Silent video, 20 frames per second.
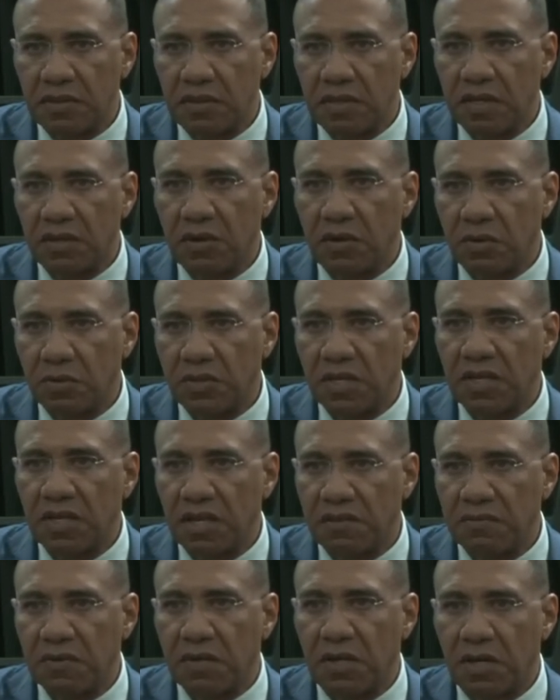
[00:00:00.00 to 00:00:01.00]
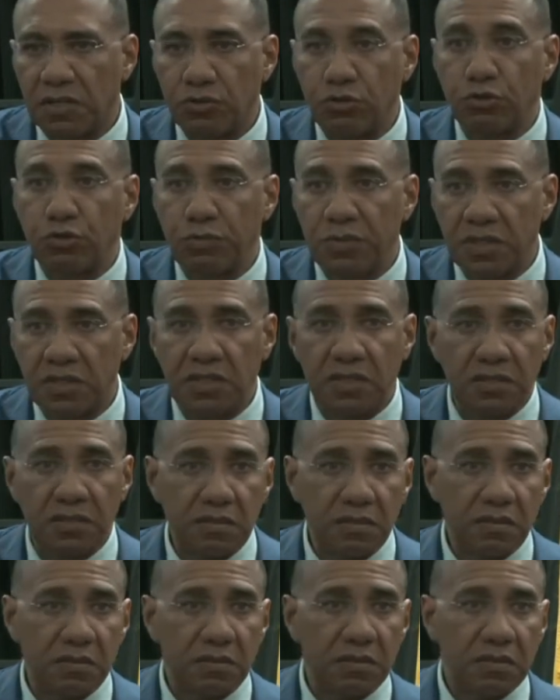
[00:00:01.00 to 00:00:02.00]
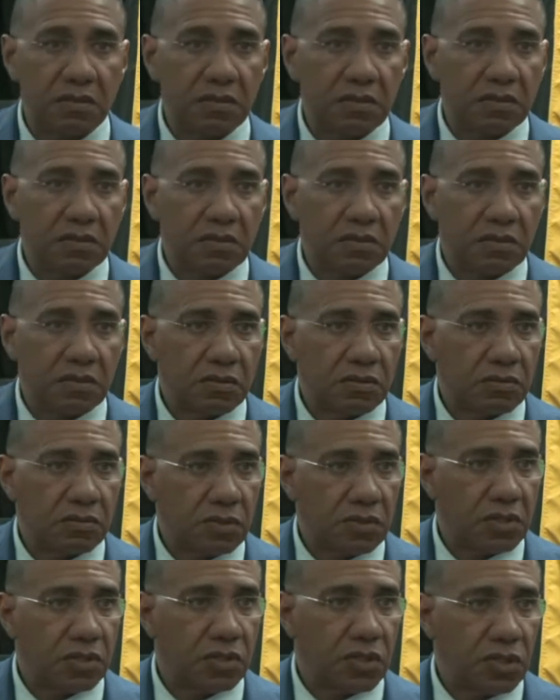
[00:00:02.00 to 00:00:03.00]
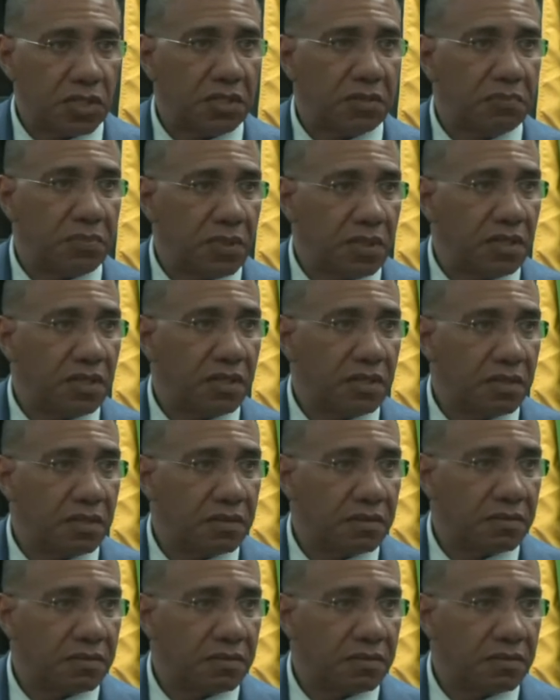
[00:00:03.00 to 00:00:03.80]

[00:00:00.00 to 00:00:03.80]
and how they have contributed to the GDP